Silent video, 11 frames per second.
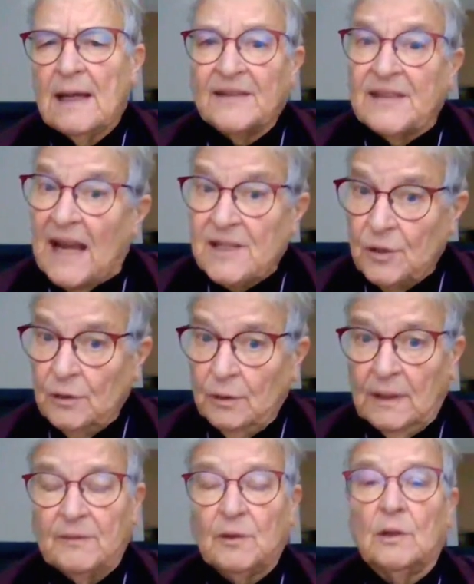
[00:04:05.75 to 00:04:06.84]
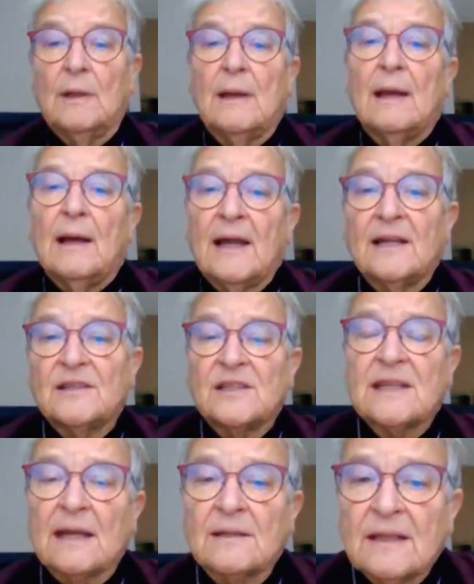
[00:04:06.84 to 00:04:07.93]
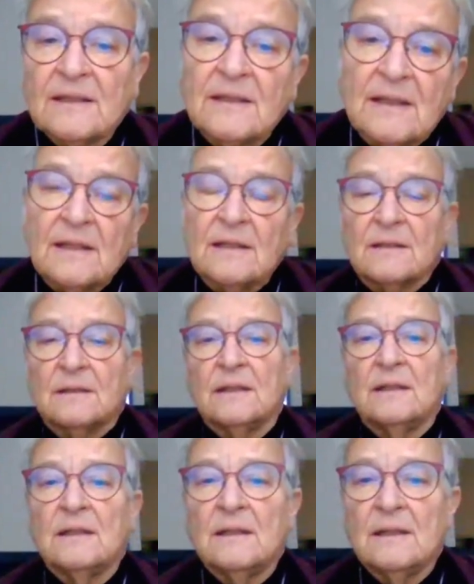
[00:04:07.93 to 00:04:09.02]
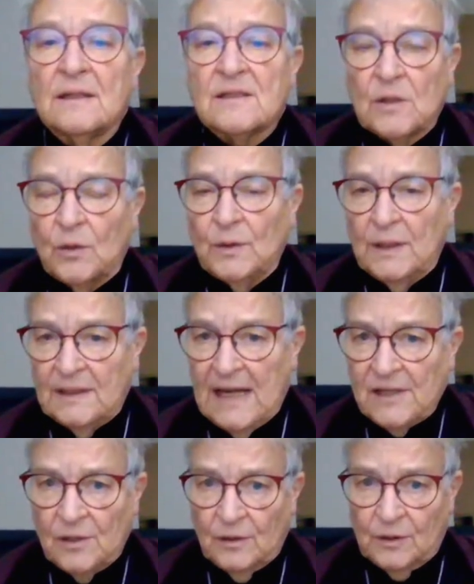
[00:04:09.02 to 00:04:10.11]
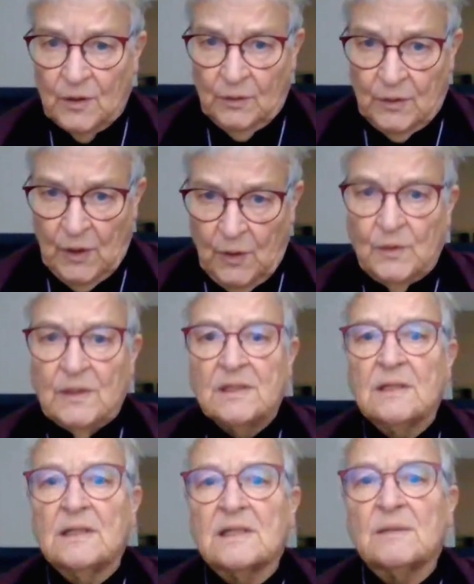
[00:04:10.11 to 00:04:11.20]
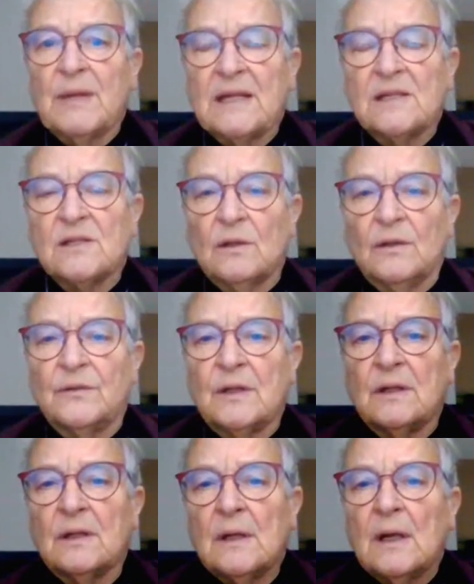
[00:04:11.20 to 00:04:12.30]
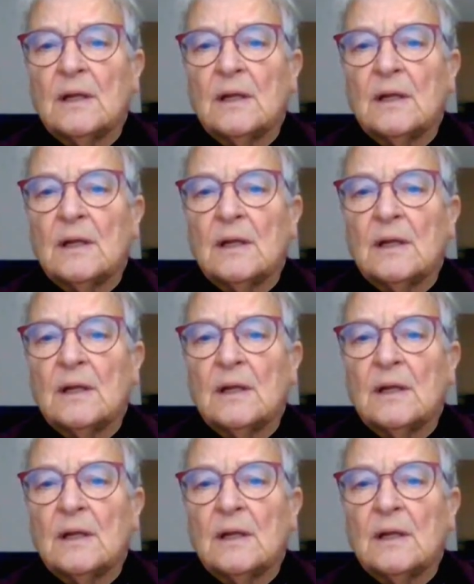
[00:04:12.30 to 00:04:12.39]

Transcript: At national level, I understand that the Estonian National Code is based on the